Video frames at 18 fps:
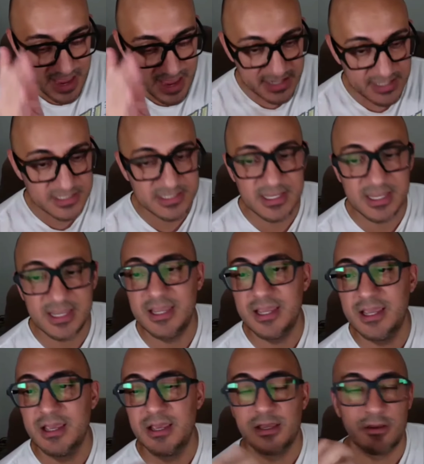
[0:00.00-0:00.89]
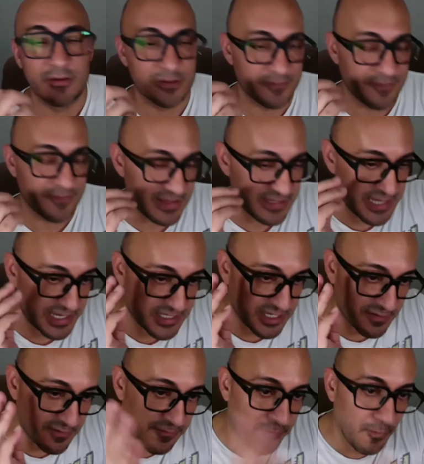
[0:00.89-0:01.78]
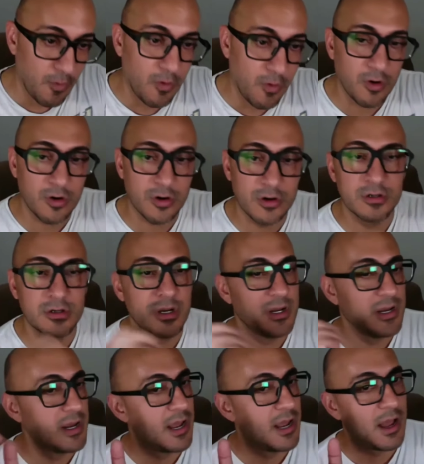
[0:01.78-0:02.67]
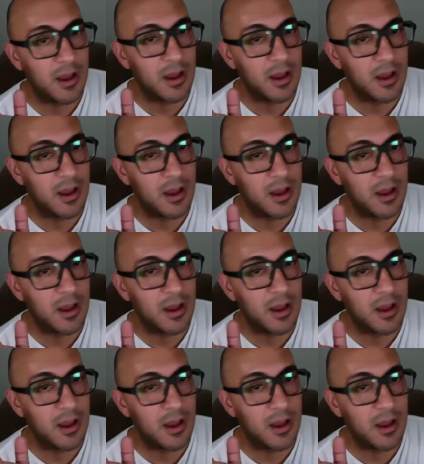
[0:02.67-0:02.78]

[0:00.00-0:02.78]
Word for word: Fantasy, Fantastic Four.